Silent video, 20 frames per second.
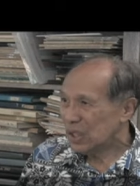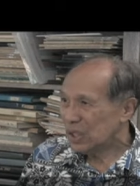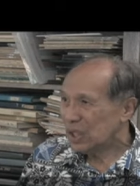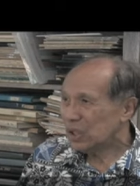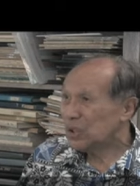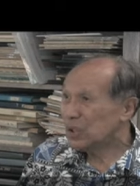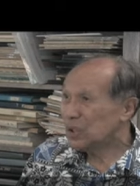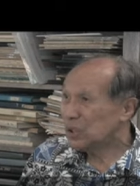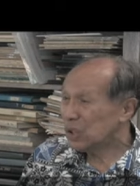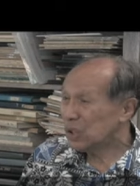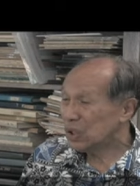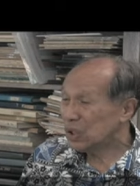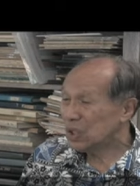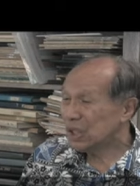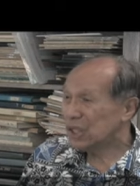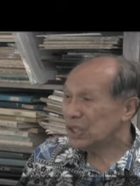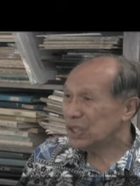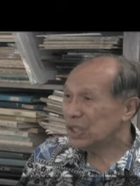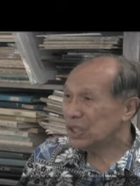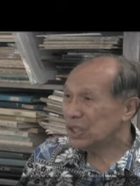that, this is
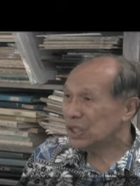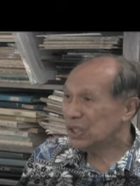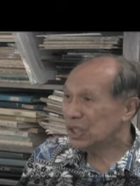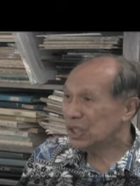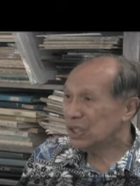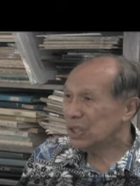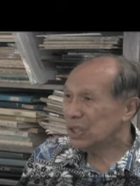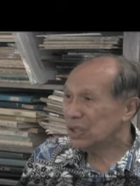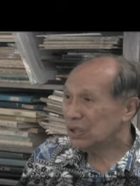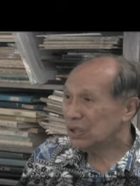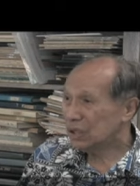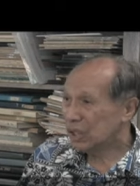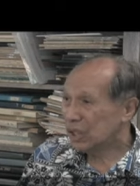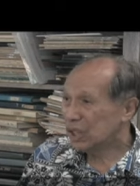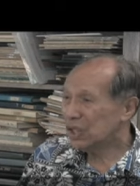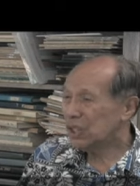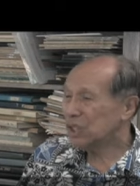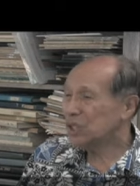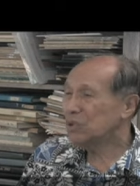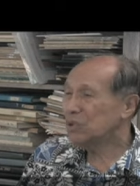
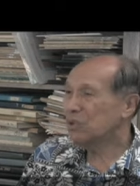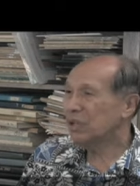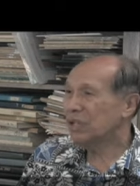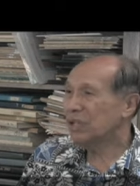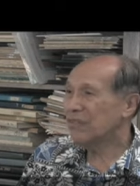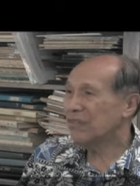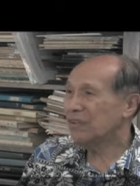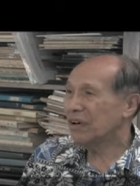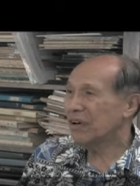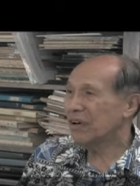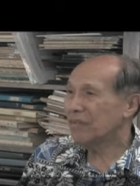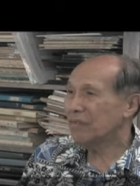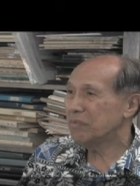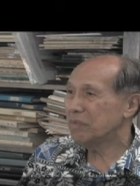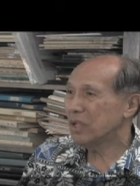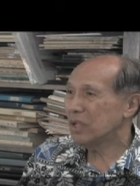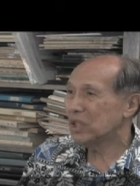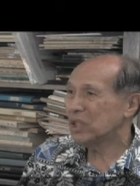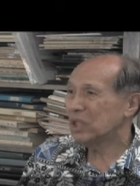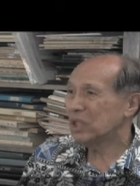1925,
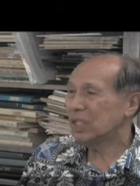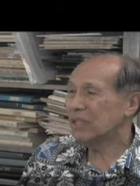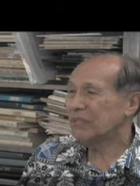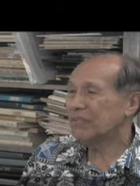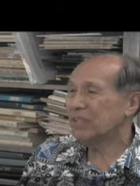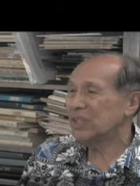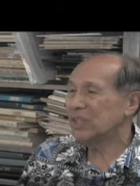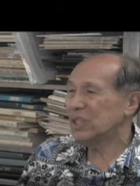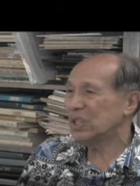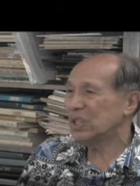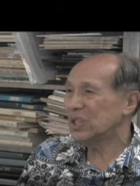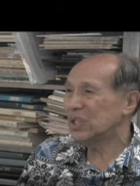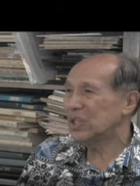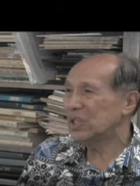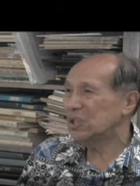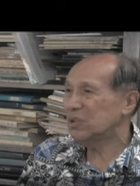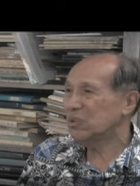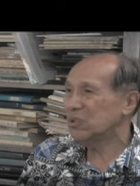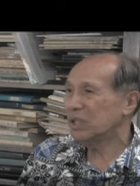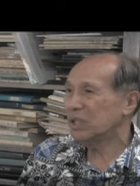March 11,
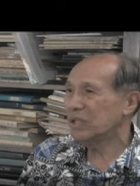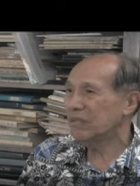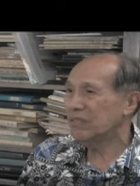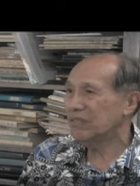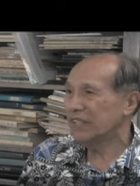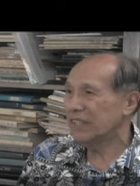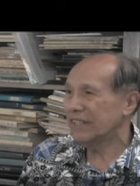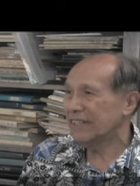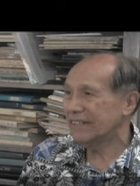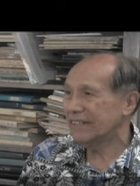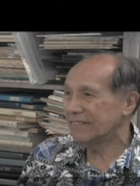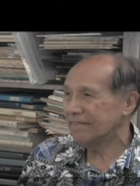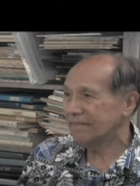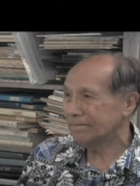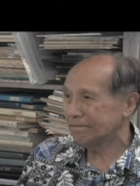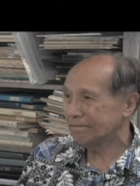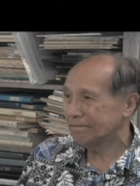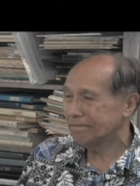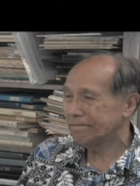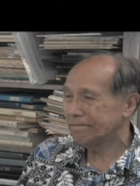1925,
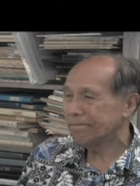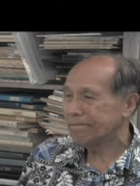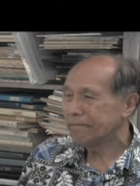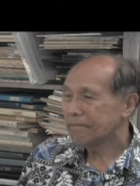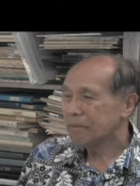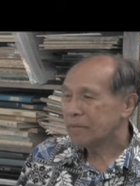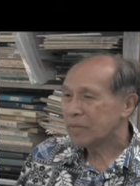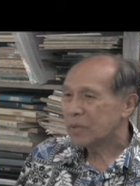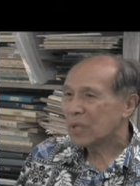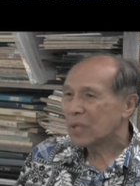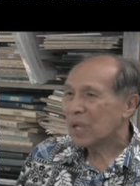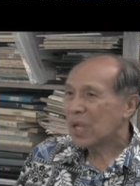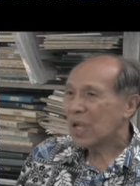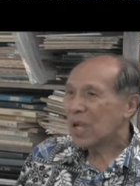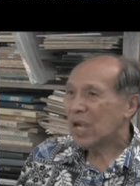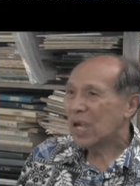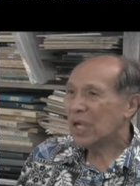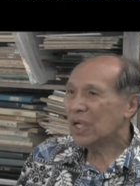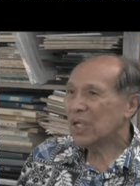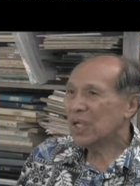
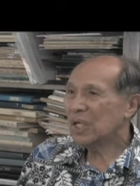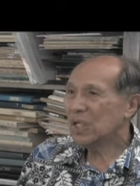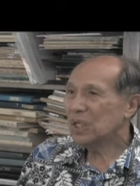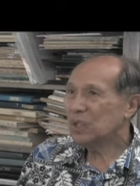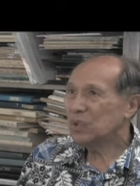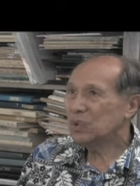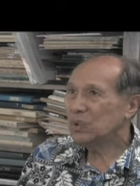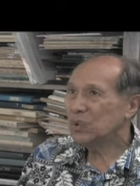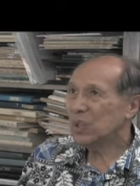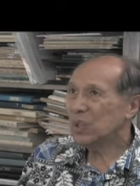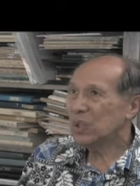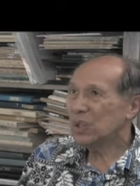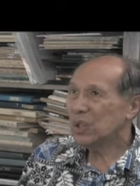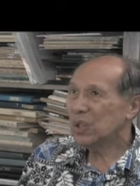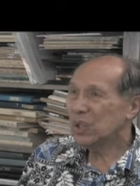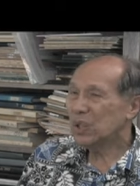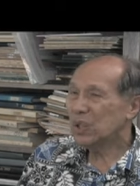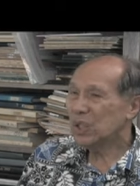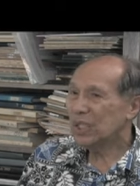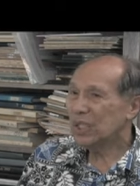and it is where
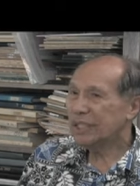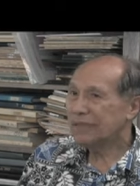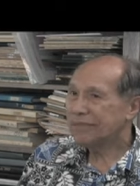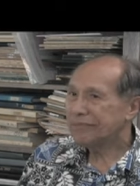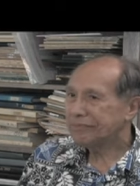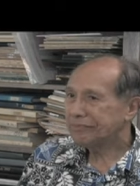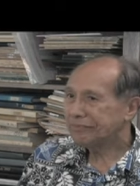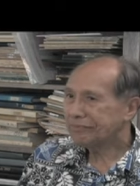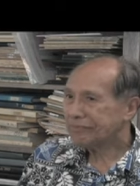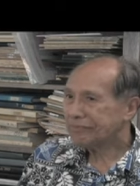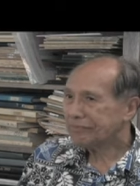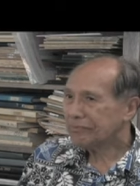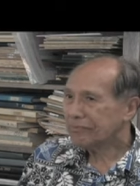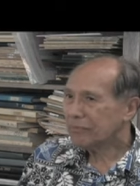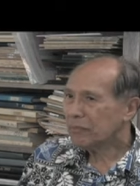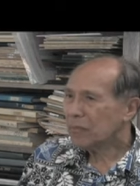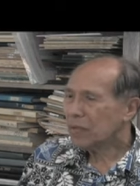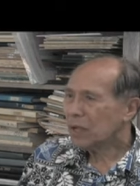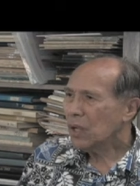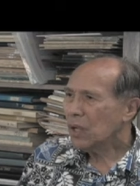the
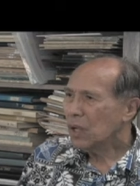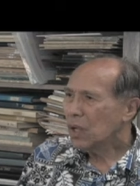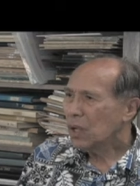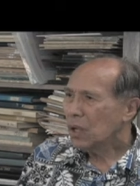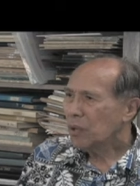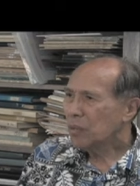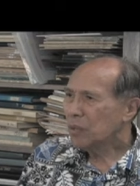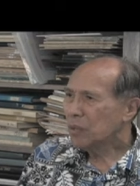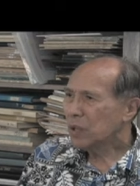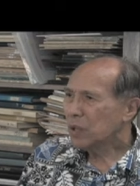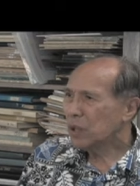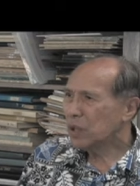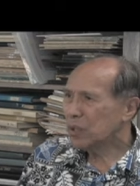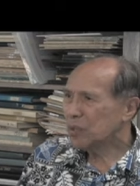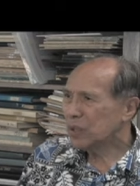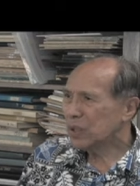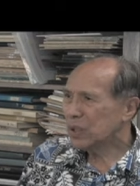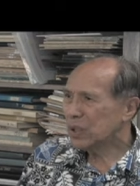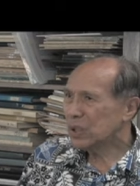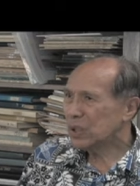
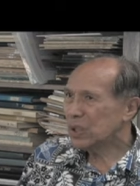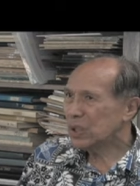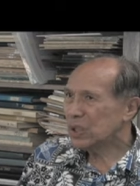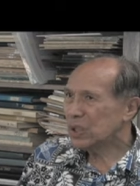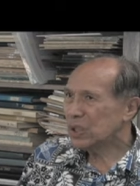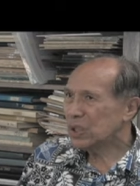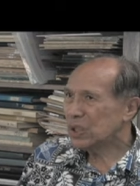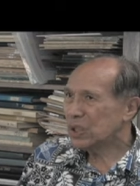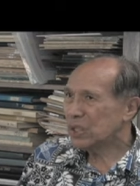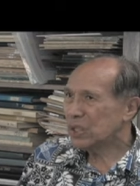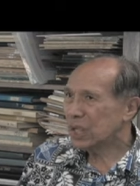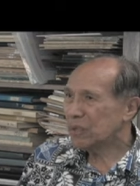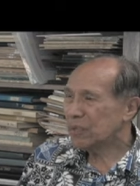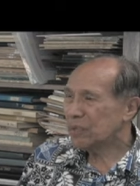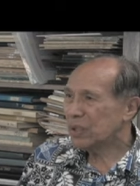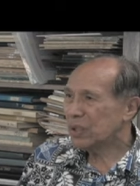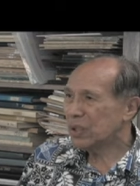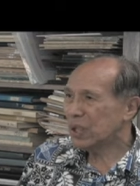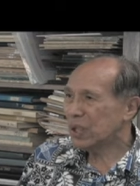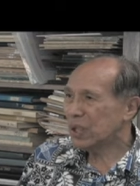Mormon
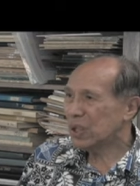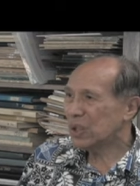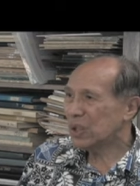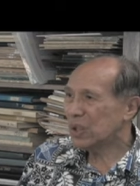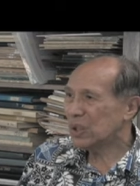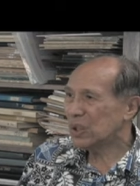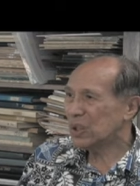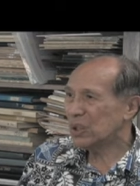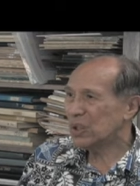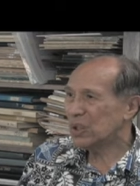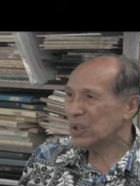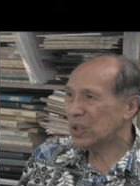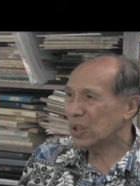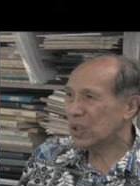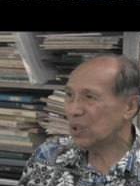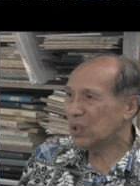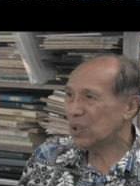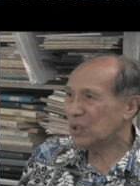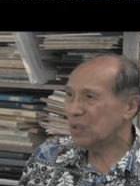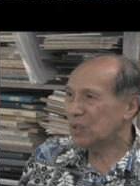Tabernacle is now
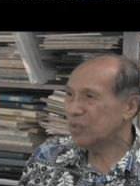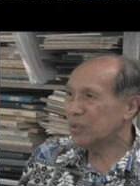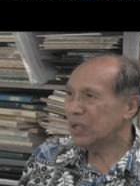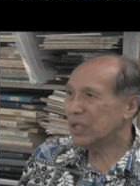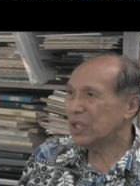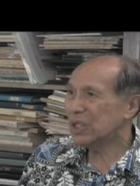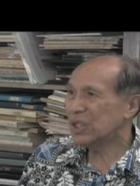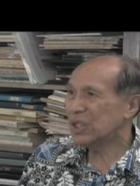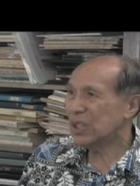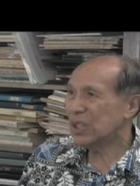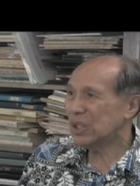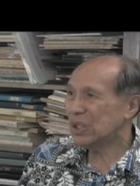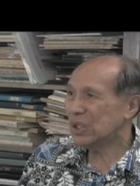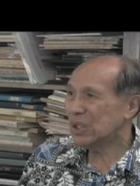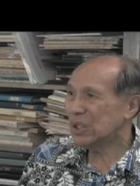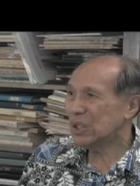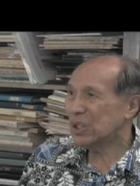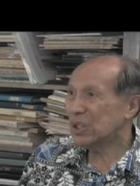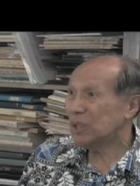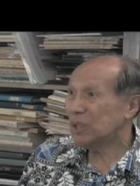on
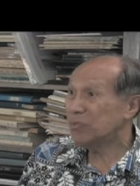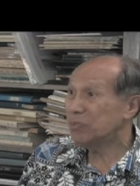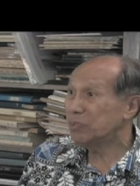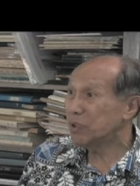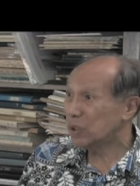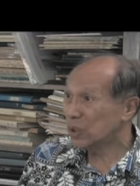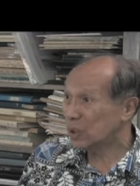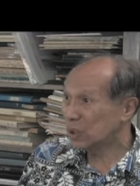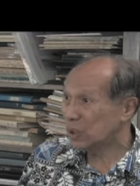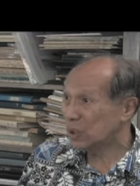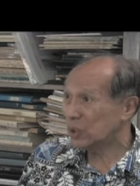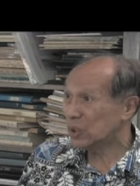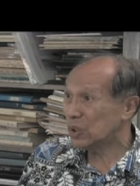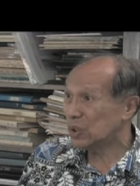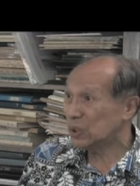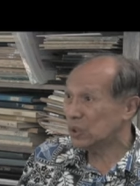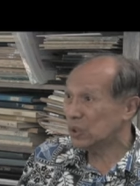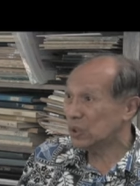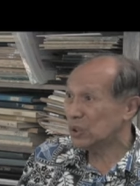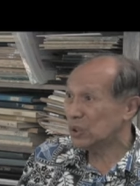Beretania and Punahou
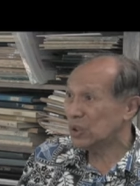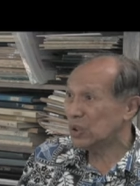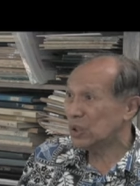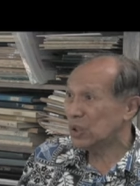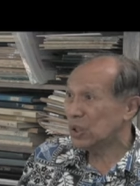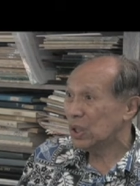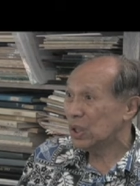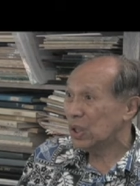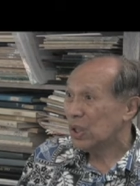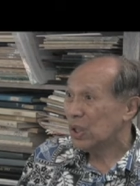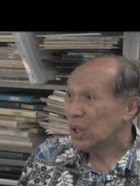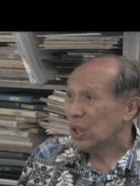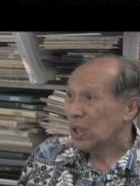Streets. Ah